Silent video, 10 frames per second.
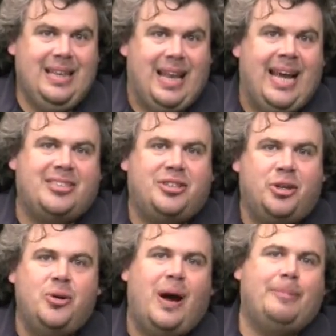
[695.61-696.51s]
The next
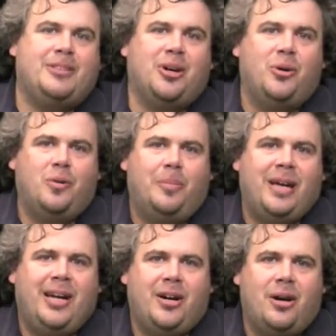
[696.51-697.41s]
new episode will
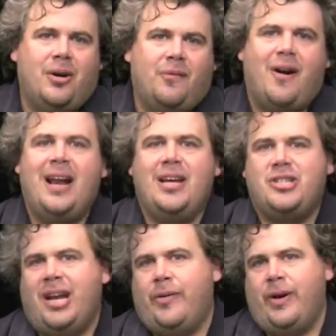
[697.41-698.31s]
be here Friday,
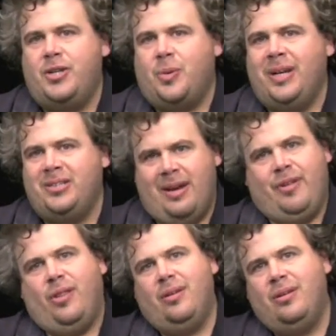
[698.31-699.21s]
January
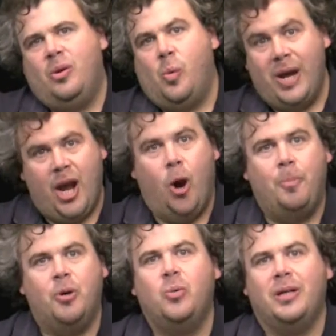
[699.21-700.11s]
27th. We
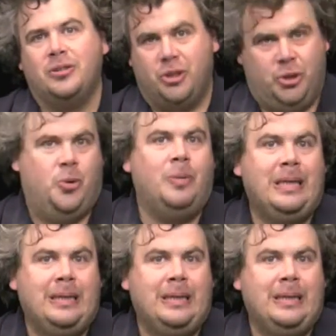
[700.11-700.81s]
hope you will too.